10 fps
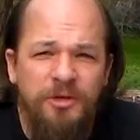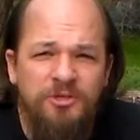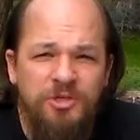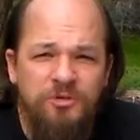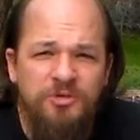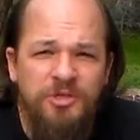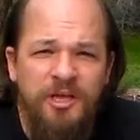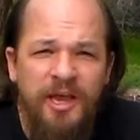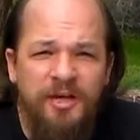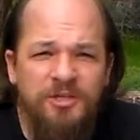by
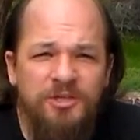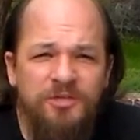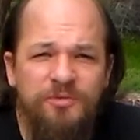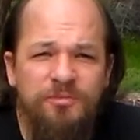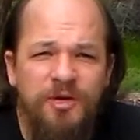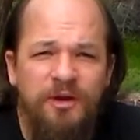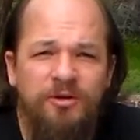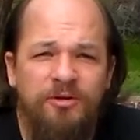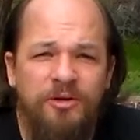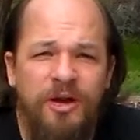choosing actions from
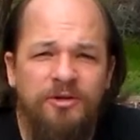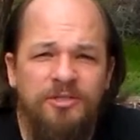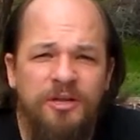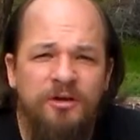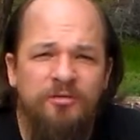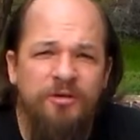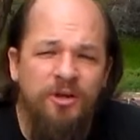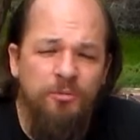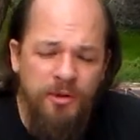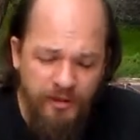character cards that are
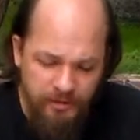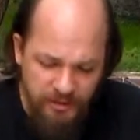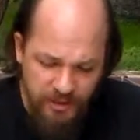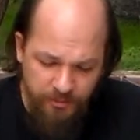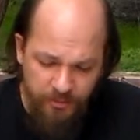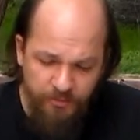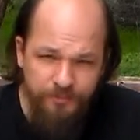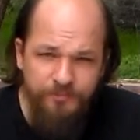available on the table.